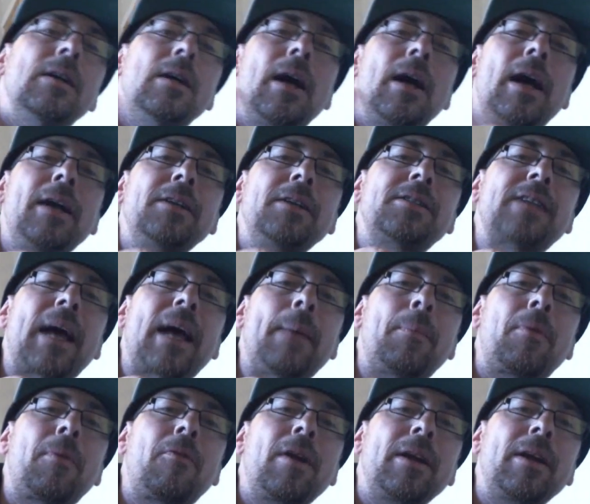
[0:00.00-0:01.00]
and
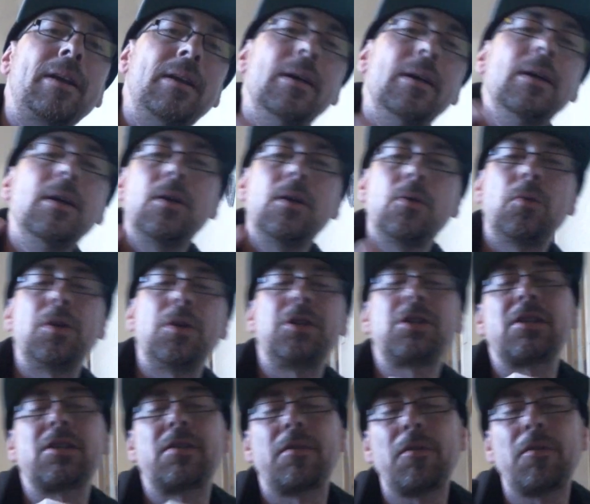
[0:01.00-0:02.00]
tampering, which,
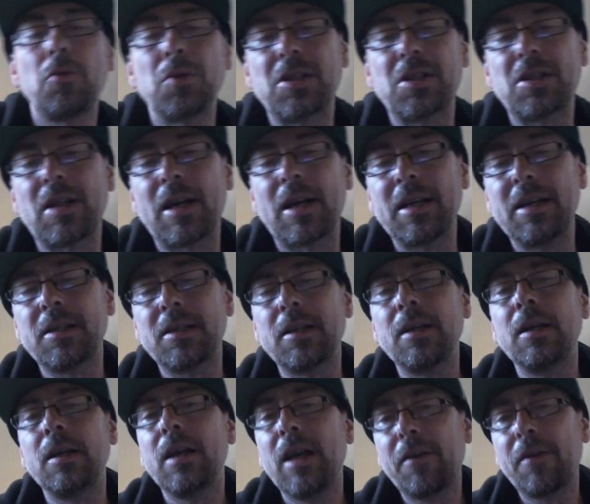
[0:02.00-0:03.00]
as I've always stated,
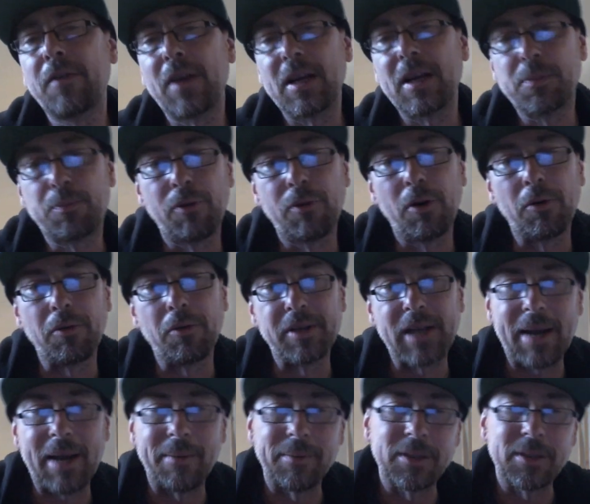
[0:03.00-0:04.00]
if that is broken,
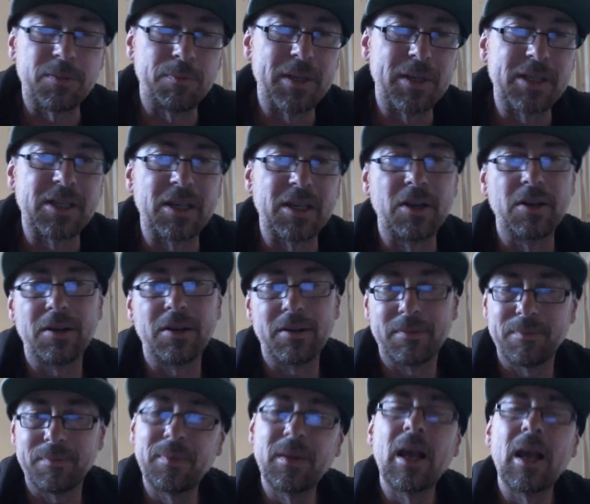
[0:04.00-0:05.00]
damaged, missing,
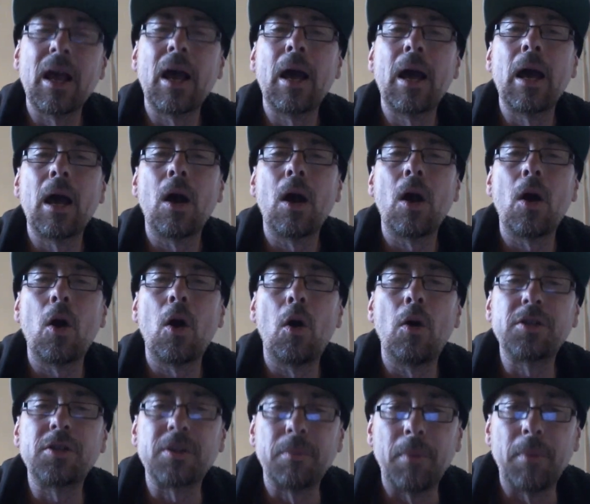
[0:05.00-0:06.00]

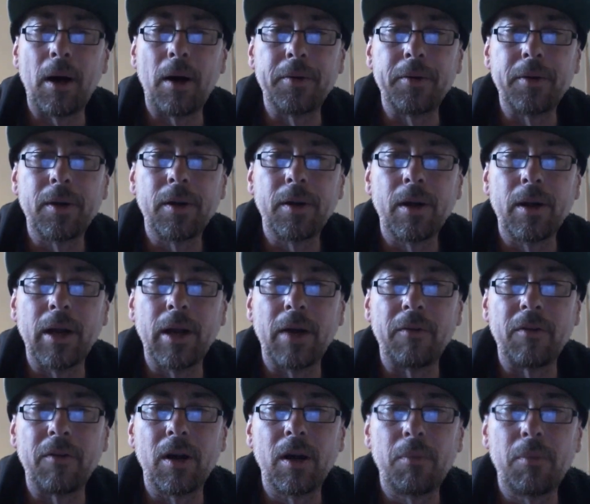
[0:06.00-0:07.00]
demand
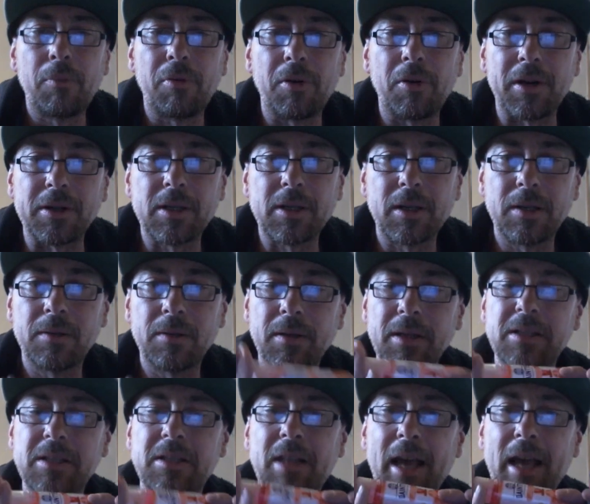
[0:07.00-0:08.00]
another product.
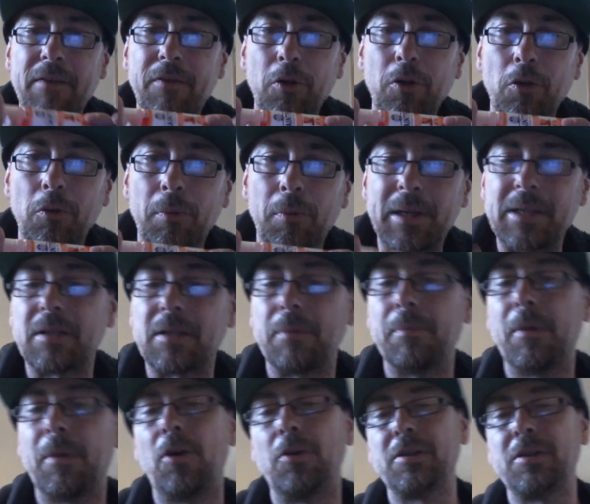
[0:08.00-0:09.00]
It's there for your peace of
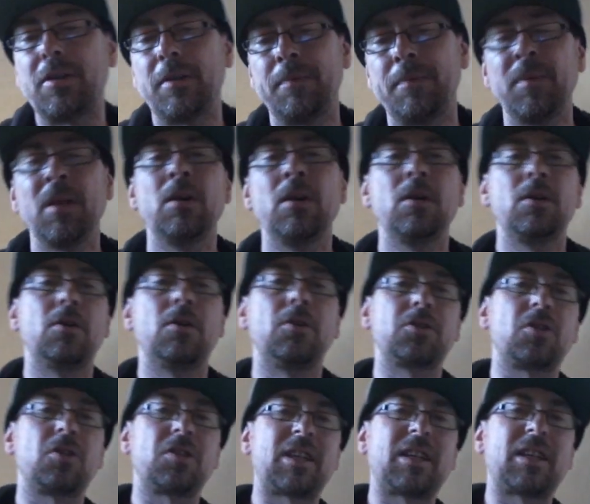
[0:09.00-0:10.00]
mind.
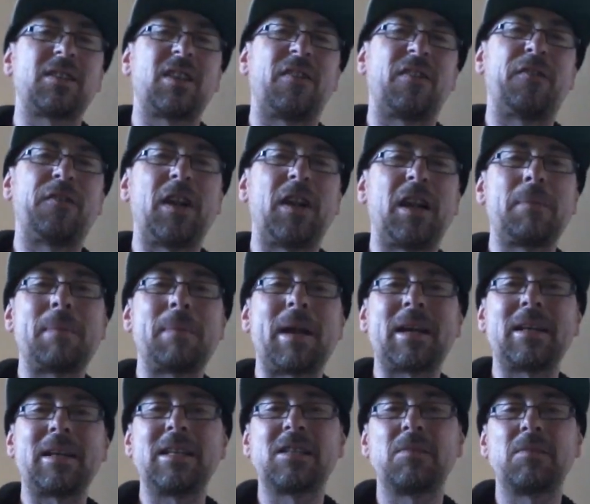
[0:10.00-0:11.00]
Also got to say, the filling
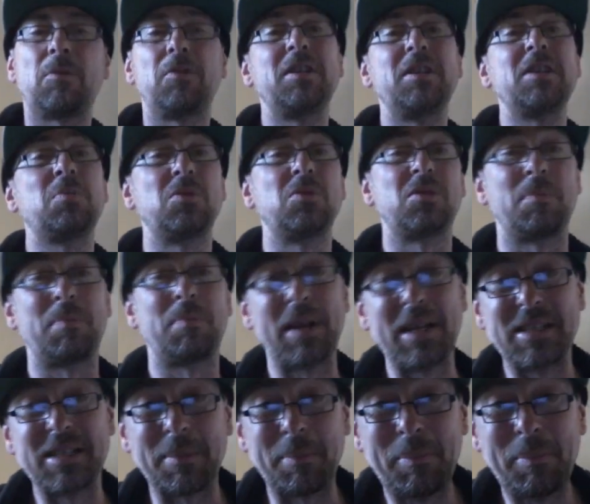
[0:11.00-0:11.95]
mechanism on this was a piece of